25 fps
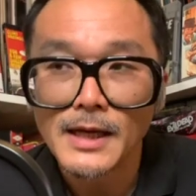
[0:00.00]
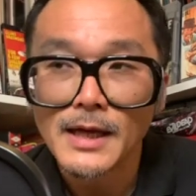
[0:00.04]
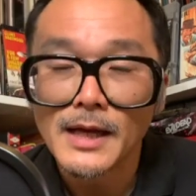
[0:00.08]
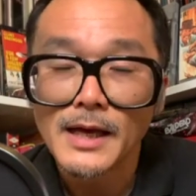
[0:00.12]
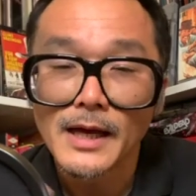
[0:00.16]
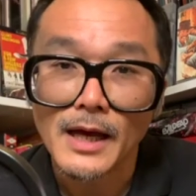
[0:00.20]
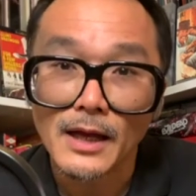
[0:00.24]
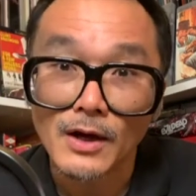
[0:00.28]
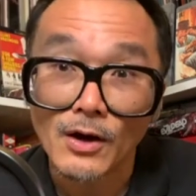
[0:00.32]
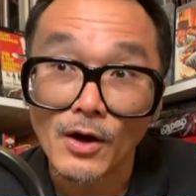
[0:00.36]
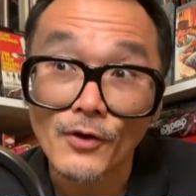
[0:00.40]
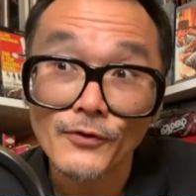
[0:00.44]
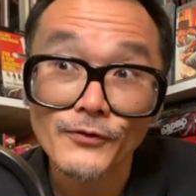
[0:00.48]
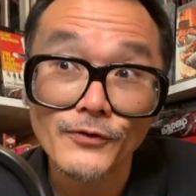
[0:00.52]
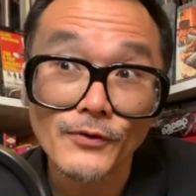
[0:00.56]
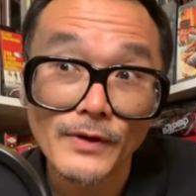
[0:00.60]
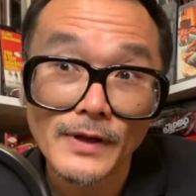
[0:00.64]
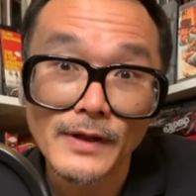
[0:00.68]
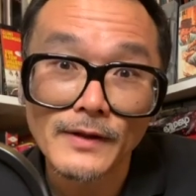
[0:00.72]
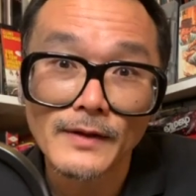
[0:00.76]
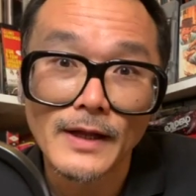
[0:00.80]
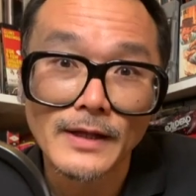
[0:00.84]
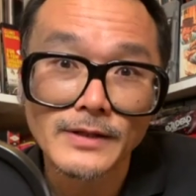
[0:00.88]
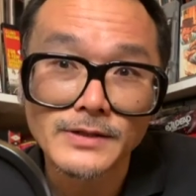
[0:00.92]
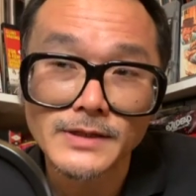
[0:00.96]
And also in
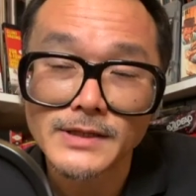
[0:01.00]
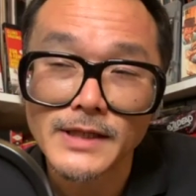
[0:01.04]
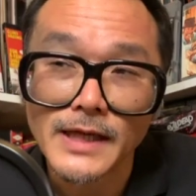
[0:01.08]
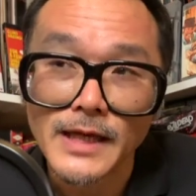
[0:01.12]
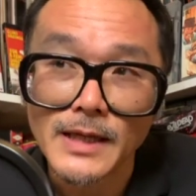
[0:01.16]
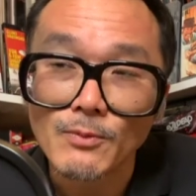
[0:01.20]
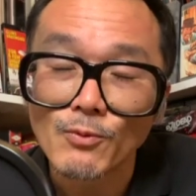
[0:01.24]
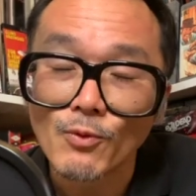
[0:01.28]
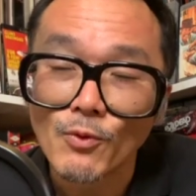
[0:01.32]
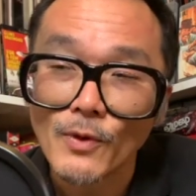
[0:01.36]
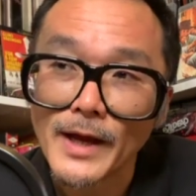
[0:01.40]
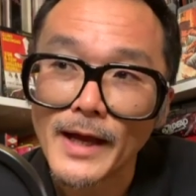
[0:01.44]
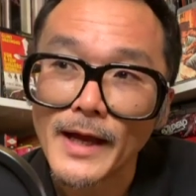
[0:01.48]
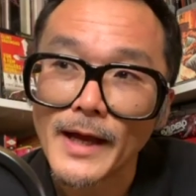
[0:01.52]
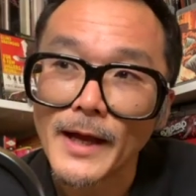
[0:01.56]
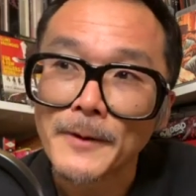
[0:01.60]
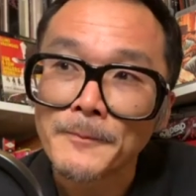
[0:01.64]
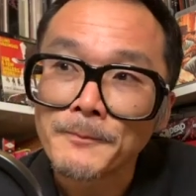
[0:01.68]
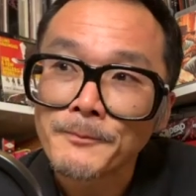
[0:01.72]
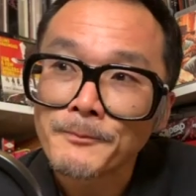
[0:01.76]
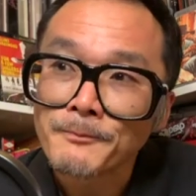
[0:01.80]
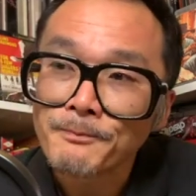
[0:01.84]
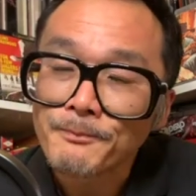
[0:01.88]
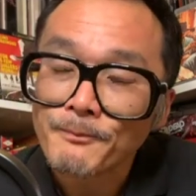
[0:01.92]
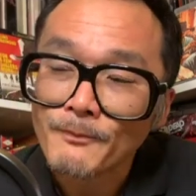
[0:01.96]
that same way,
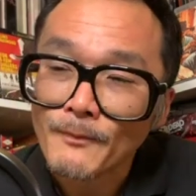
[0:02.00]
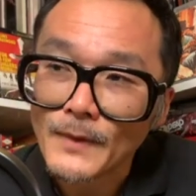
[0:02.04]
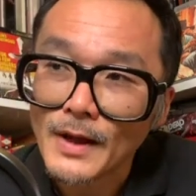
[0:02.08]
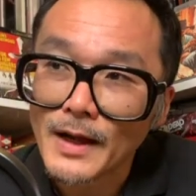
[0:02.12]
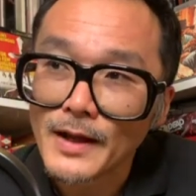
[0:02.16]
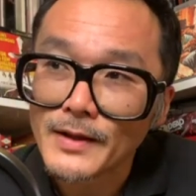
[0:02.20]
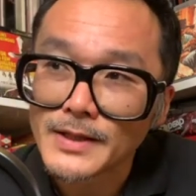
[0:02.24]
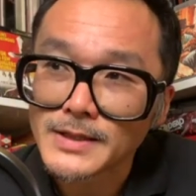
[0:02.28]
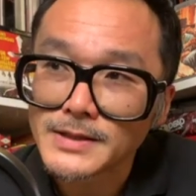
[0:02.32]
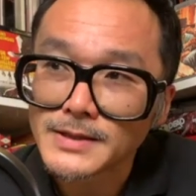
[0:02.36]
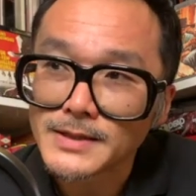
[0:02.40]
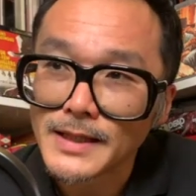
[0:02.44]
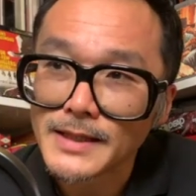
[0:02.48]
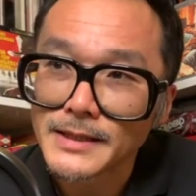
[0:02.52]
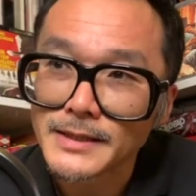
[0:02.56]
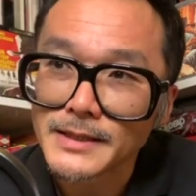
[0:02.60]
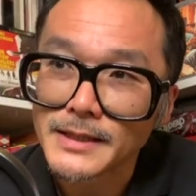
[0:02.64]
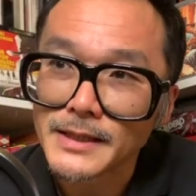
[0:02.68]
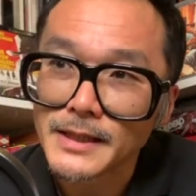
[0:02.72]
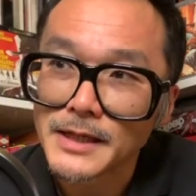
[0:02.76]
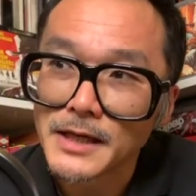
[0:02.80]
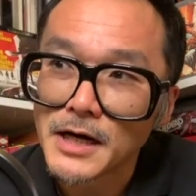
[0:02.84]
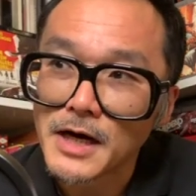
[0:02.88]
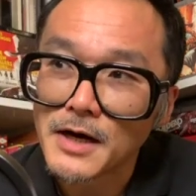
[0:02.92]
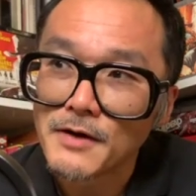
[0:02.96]
this
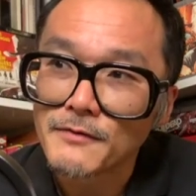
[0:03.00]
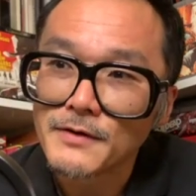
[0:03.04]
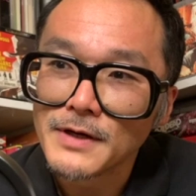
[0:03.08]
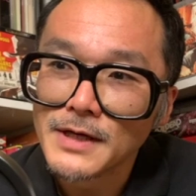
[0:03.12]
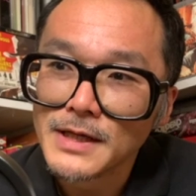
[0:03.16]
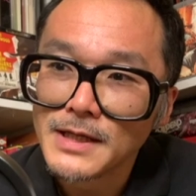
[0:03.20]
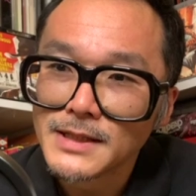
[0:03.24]
idea of